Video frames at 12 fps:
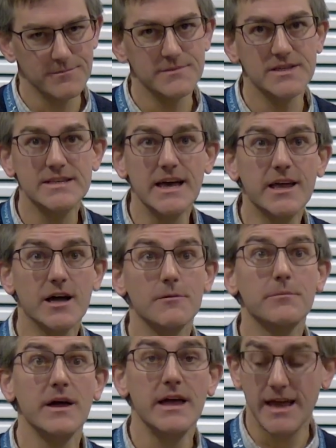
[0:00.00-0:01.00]
To take
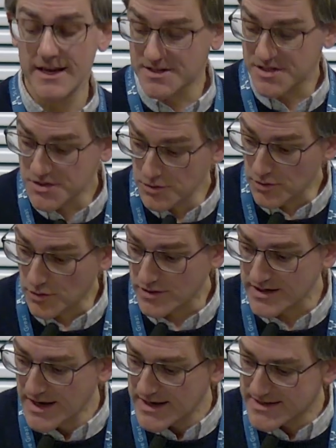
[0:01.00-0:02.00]
up his
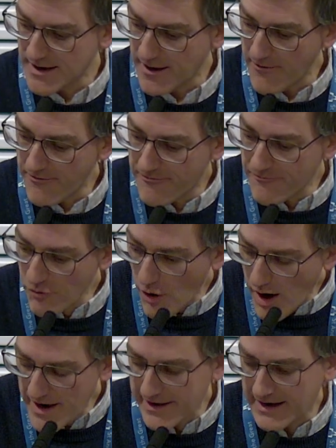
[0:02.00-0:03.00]
sword, to
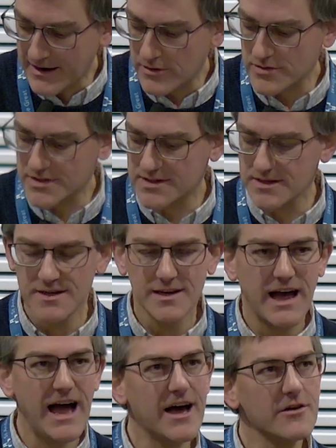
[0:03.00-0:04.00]
ride out
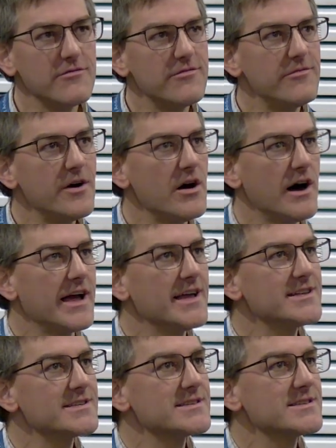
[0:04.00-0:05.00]
and
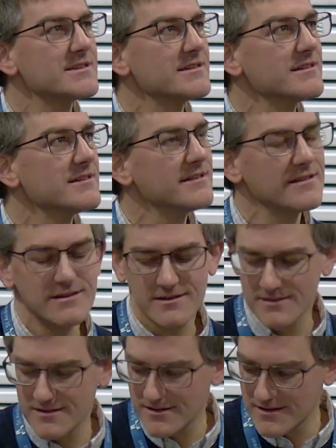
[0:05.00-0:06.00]
fight
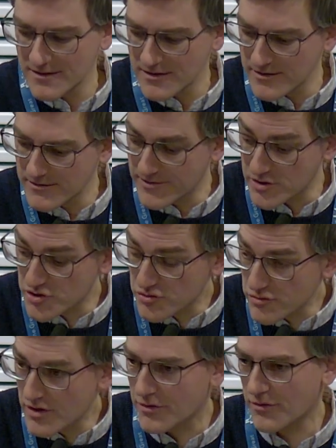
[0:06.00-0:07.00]
for
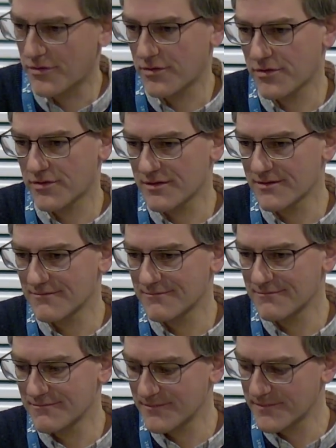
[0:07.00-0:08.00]
truth,
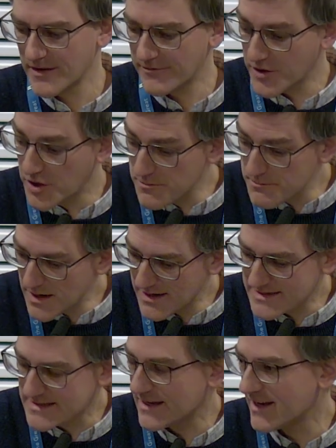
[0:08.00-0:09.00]
for
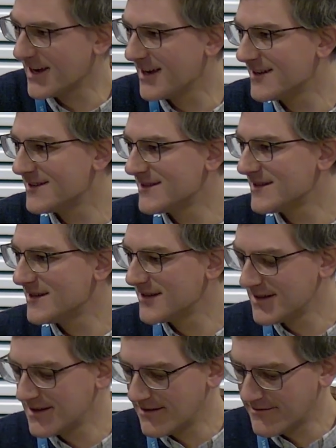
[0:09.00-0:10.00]
humility,
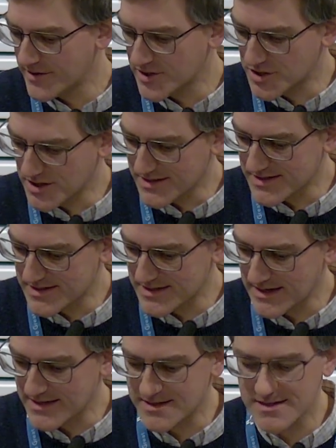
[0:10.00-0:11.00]
for
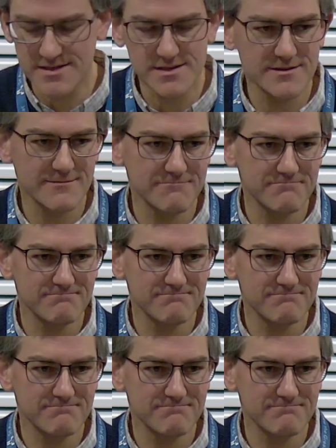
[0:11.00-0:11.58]
justice.